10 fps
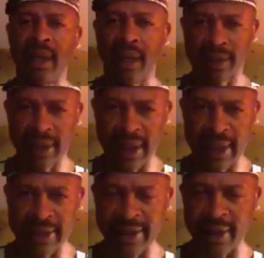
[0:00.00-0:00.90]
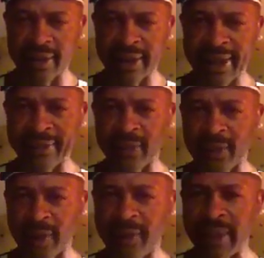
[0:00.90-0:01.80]
all that is, and all that ever
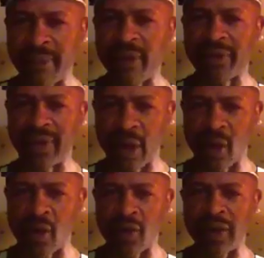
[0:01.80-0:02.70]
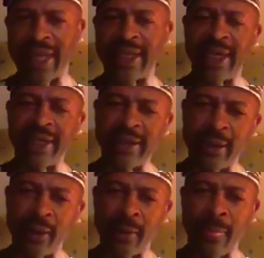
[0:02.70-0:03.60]
will be, both known and
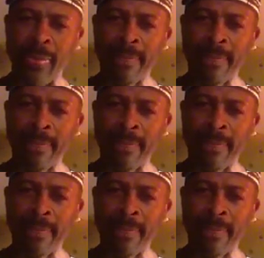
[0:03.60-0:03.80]
unknown.